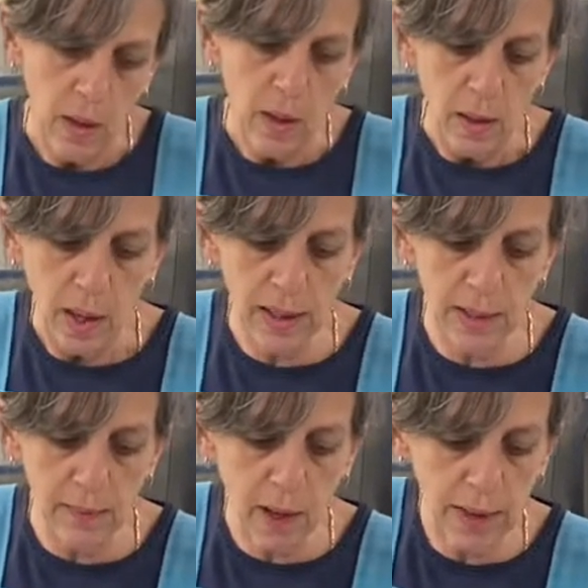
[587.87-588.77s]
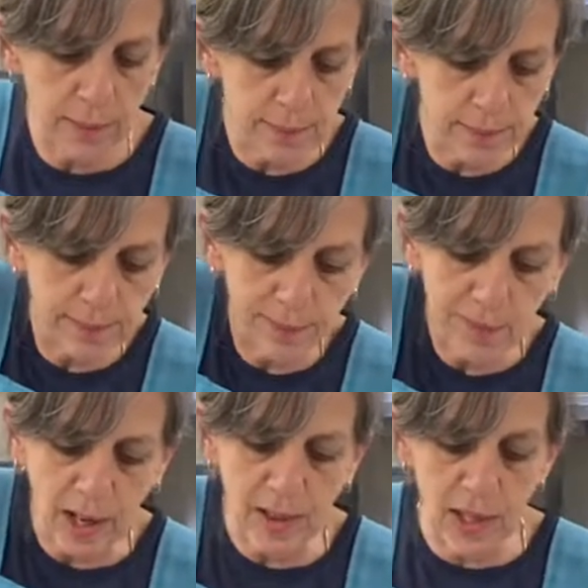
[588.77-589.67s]
I
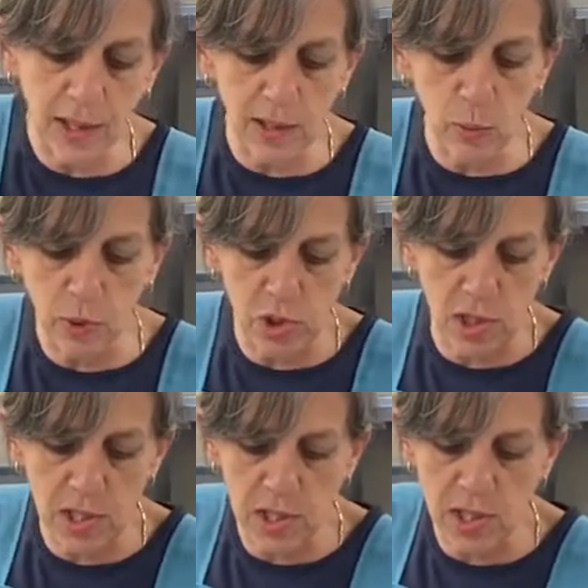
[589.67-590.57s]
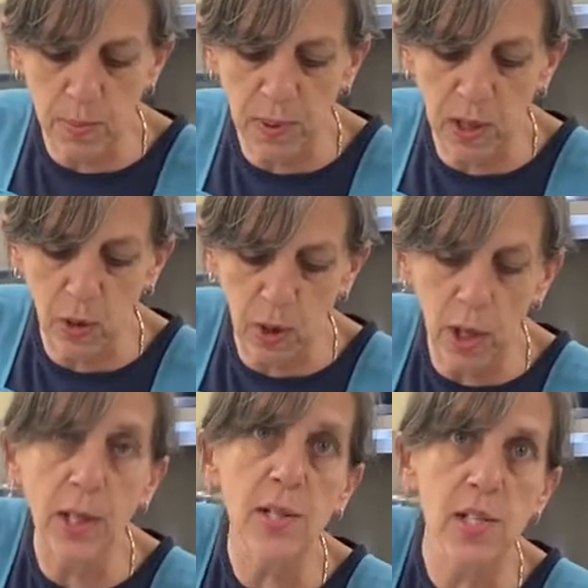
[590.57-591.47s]
think it would just disappear on
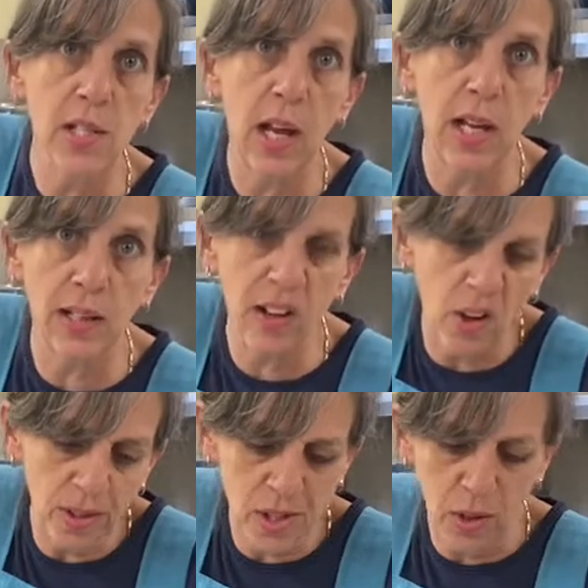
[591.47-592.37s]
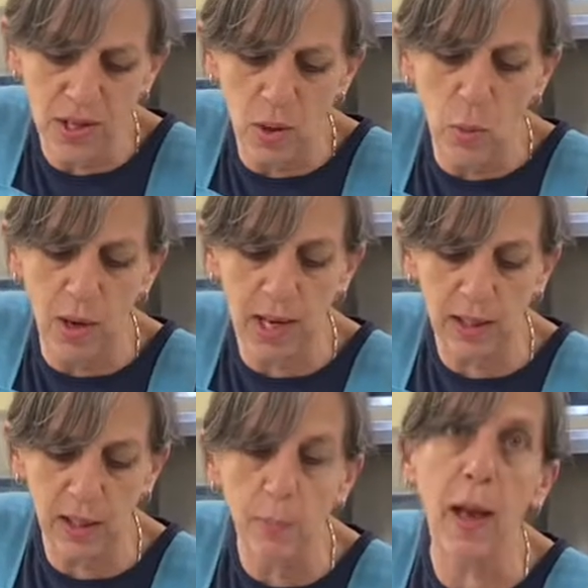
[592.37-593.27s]
us, and also I don't want to
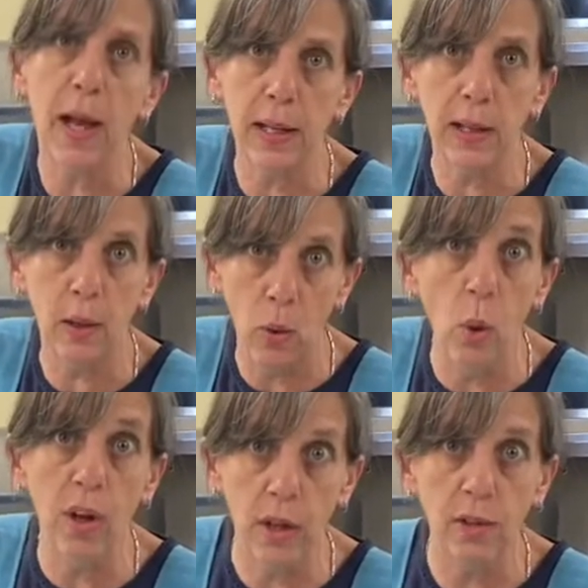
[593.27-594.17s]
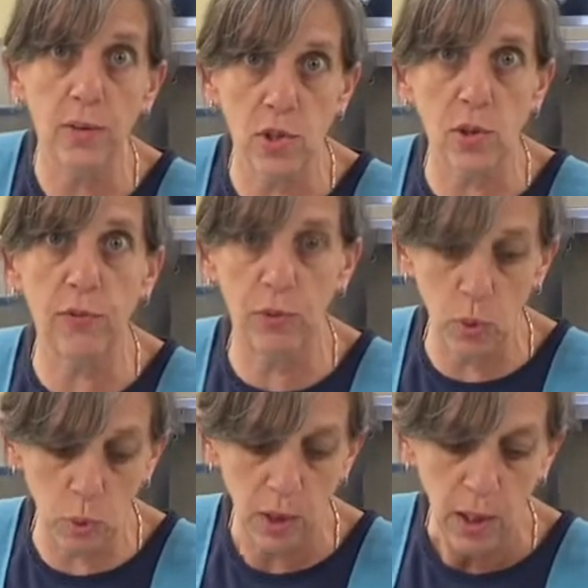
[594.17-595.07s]
keep adding oil to the food.
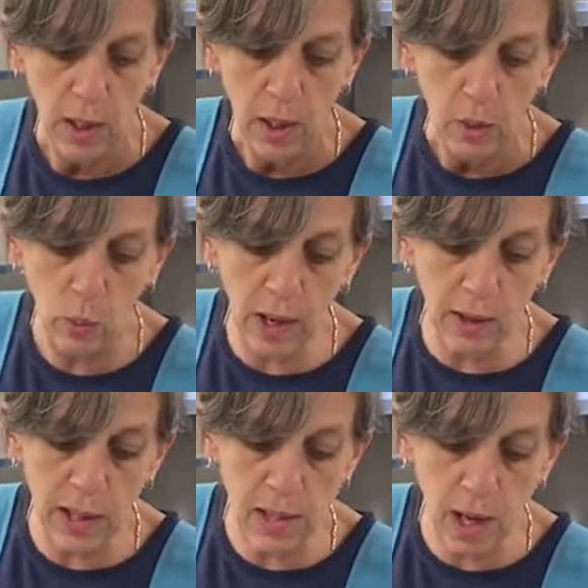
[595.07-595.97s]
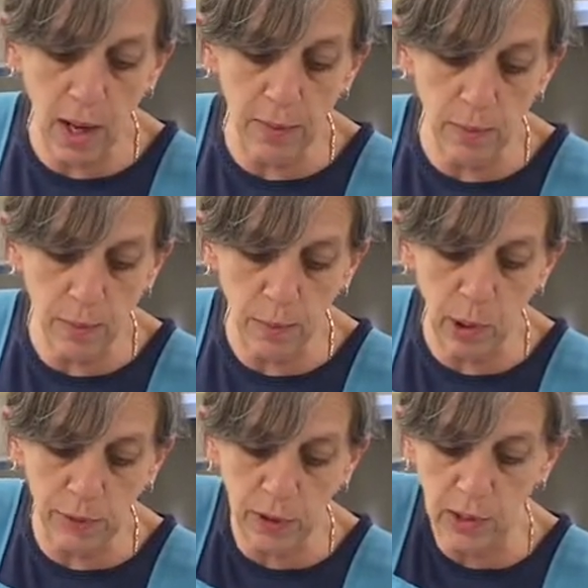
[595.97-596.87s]
Whereas I'm
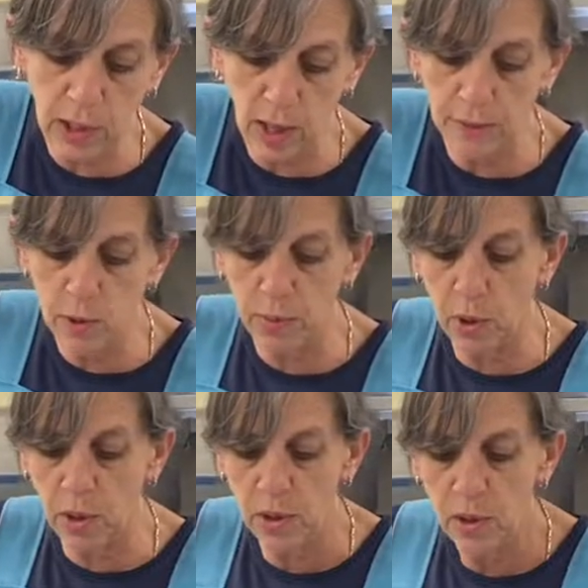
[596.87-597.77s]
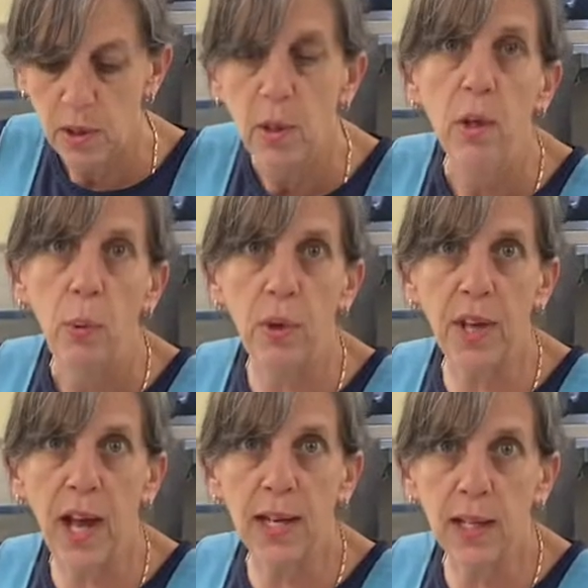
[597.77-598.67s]
perfectly comfortable with
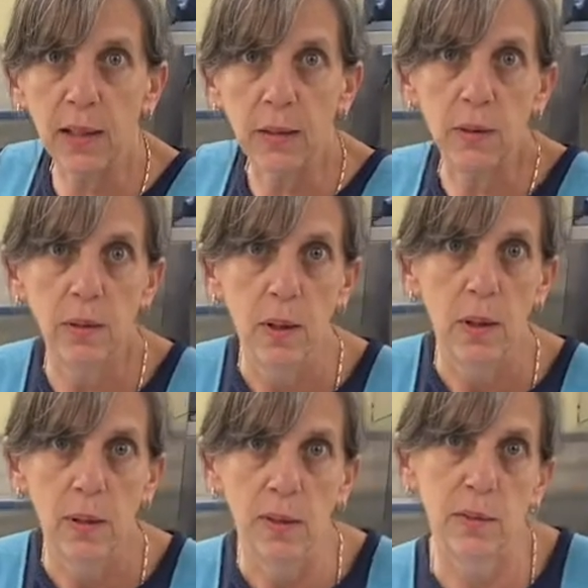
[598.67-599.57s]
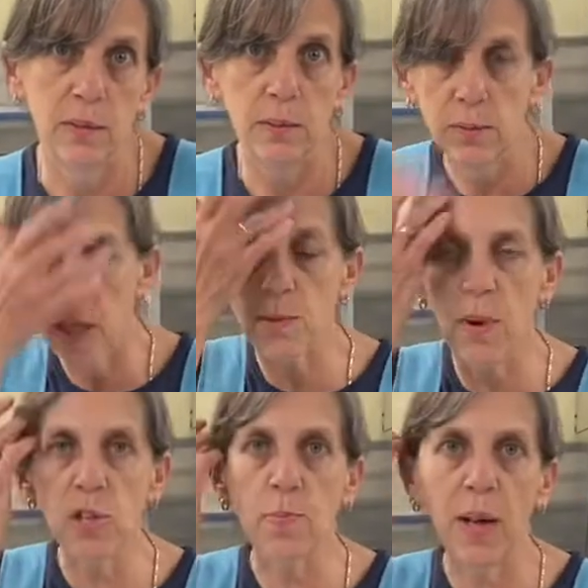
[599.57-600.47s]
adding as
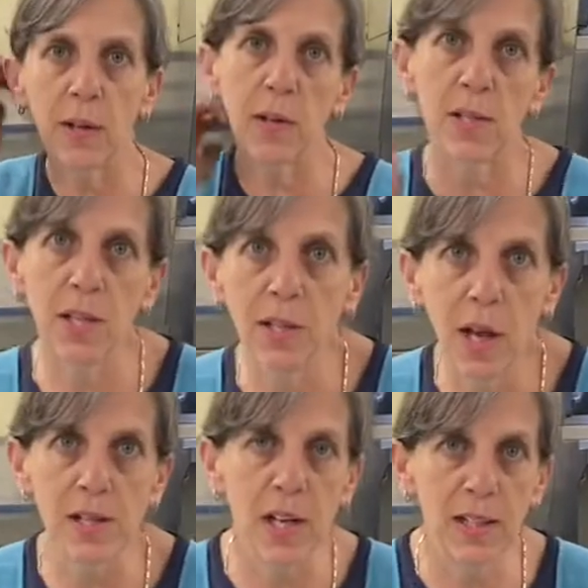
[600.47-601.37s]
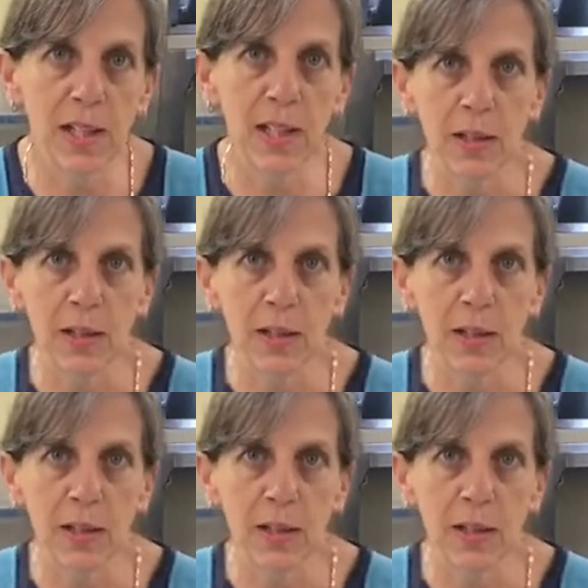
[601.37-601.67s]
much butter as I need.